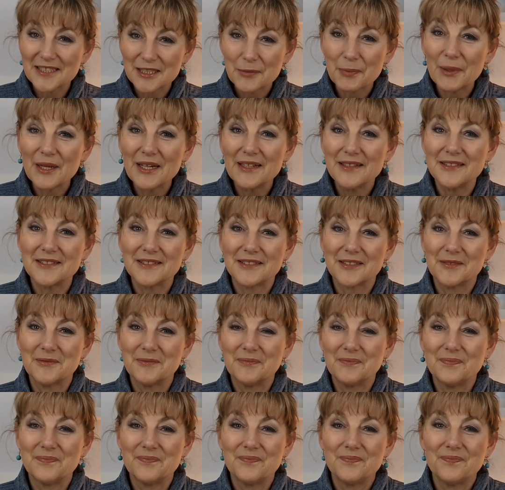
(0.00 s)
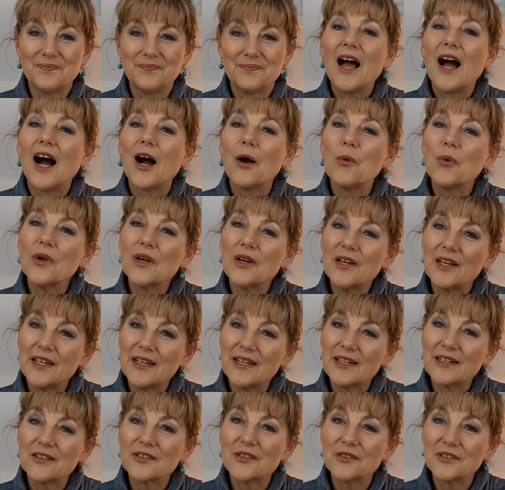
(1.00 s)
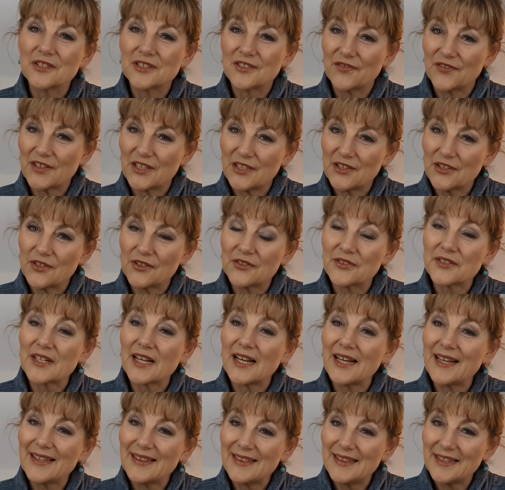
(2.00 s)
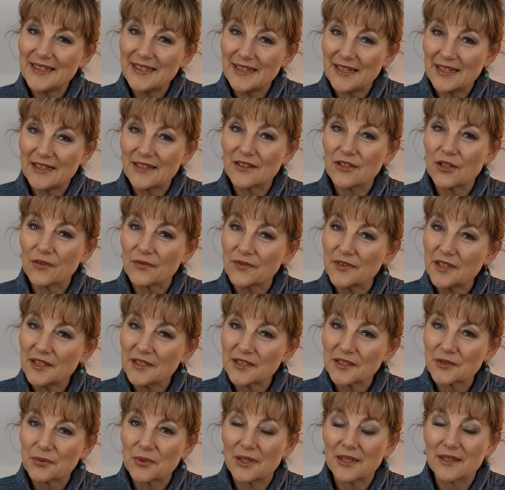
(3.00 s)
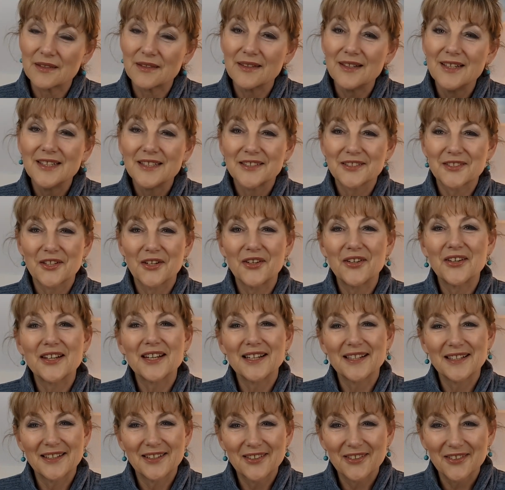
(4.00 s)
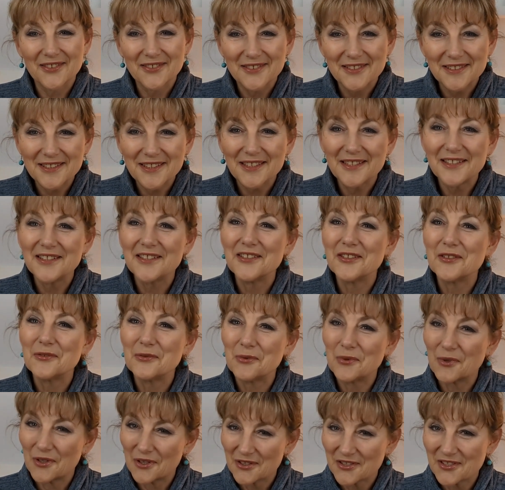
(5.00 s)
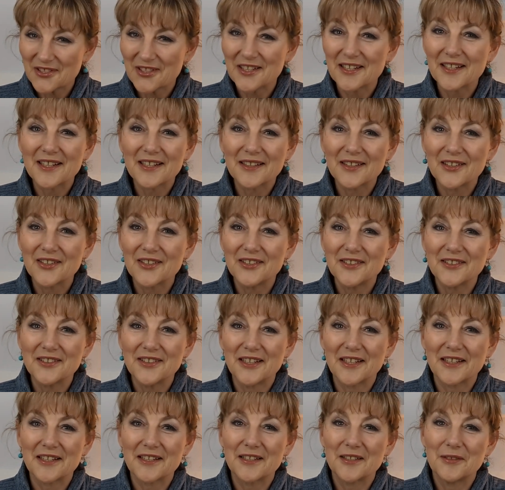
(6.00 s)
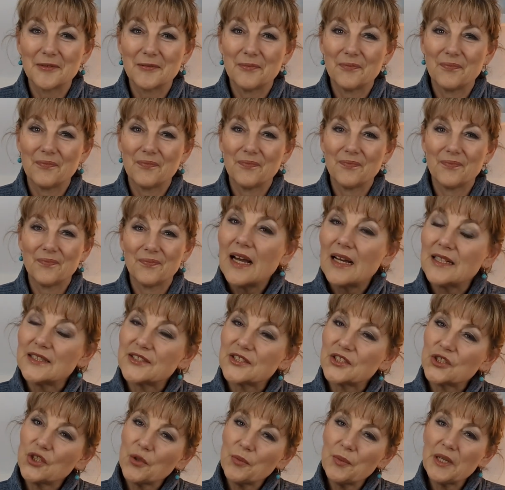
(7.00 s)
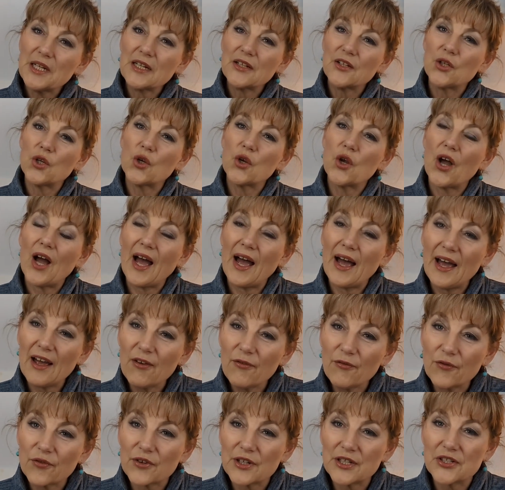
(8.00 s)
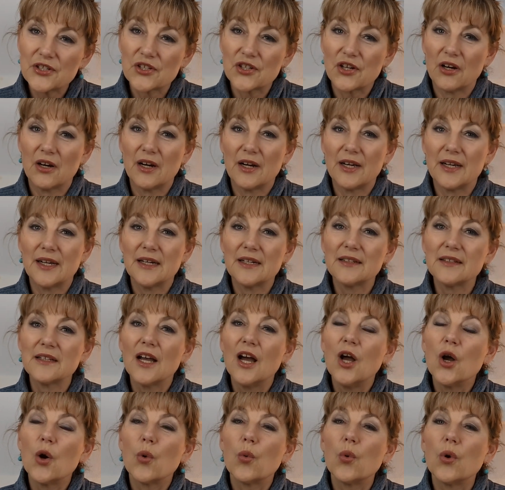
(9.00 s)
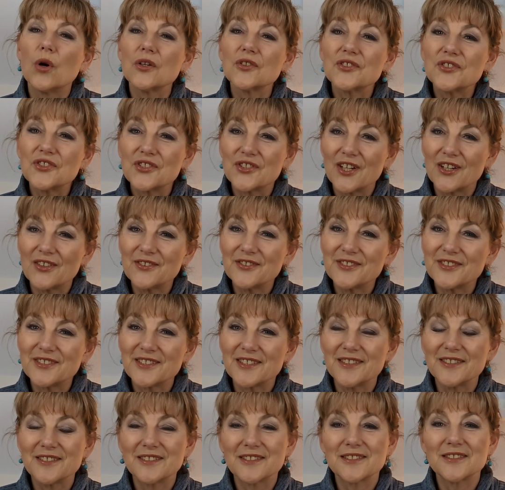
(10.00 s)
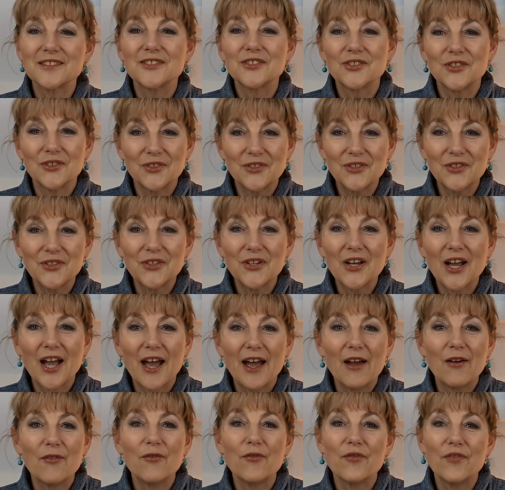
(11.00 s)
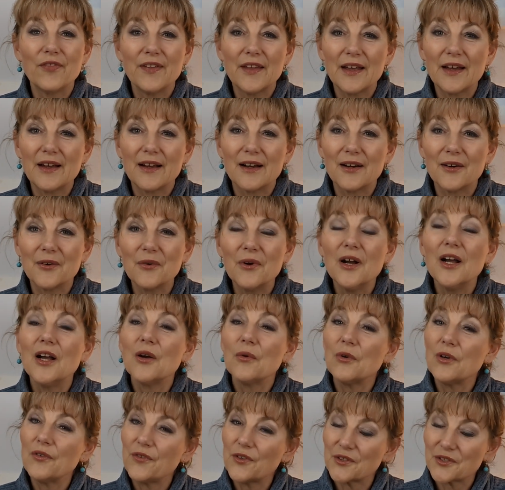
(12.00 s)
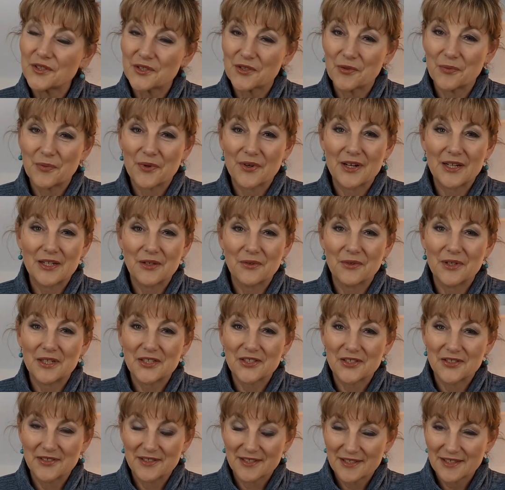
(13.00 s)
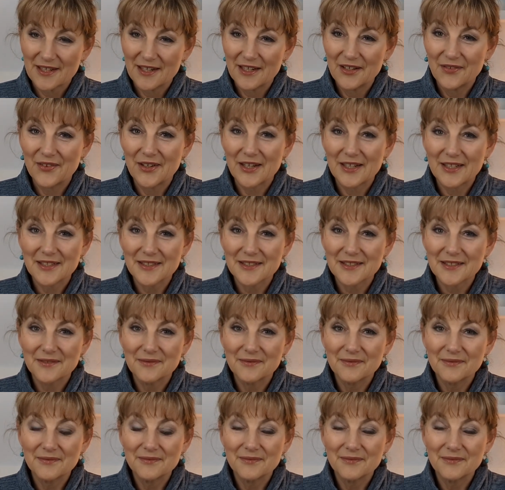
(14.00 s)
explained. I will link those videos at the end of this one so you can continue watching and learning. Assuming you have retired, what choices do you have now with your superannuation savings?